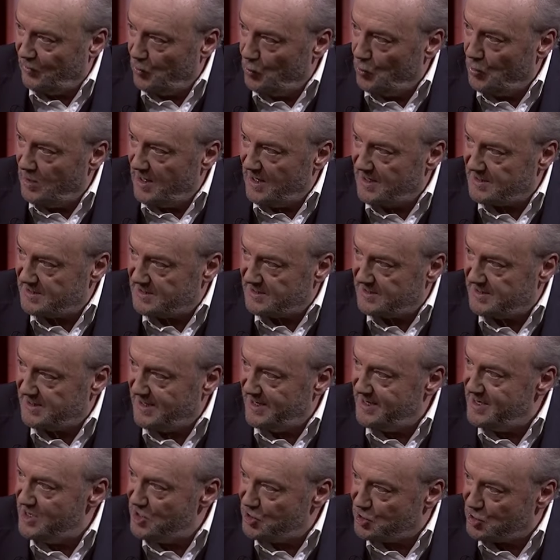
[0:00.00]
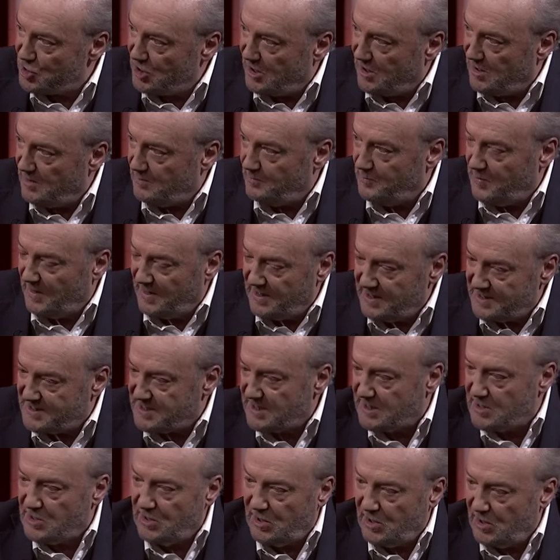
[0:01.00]
Lula's initial
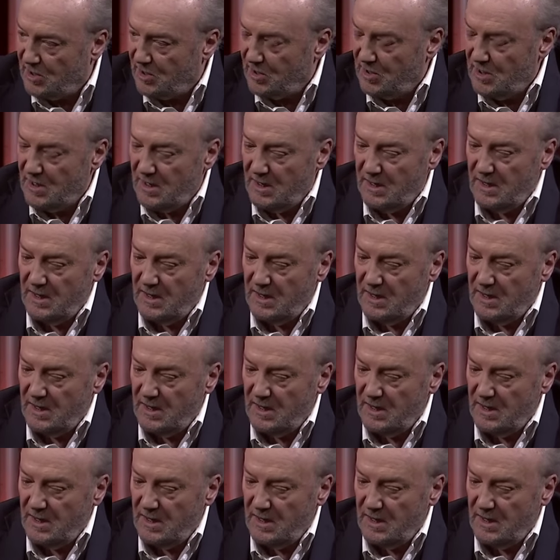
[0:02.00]
political